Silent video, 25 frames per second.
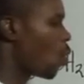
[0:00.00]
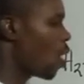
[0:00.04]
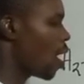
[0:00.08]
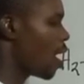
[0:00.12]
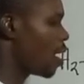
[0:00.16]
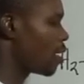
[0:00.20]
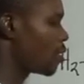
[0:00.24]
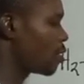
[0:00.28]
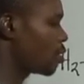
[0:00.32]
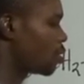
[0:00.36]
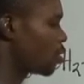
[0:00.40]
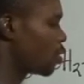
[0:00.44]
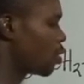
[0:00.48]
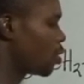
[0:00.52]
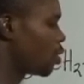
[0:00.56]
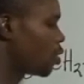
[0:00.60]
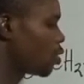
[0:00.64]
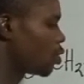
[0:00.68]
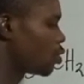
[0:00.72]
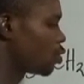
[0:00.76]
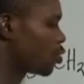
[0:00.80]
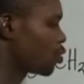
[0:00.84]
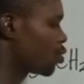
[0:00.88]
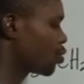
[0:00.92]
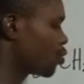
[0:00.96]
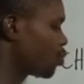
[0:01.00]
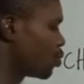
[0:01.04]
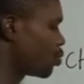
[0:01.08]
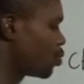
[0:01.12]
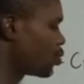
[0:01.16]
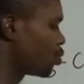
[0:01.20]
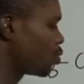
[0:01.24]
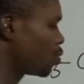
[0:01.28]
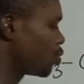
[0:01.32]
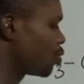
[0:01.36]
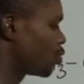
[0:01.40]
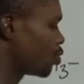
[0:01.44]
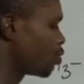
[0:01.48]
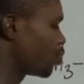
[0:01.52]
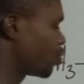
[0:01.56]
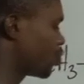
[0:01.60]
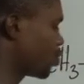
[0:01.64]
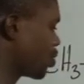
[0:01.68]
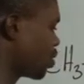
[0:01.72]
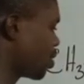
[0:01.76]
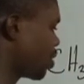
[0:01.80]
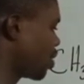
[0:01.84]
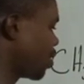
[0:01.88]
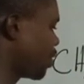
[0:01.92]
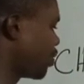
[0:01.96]
1, 2,
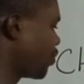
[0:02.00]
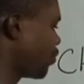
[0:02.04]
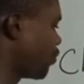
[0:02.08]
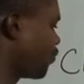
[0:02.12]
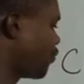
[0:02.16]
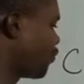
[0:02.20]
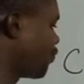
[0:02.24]
3,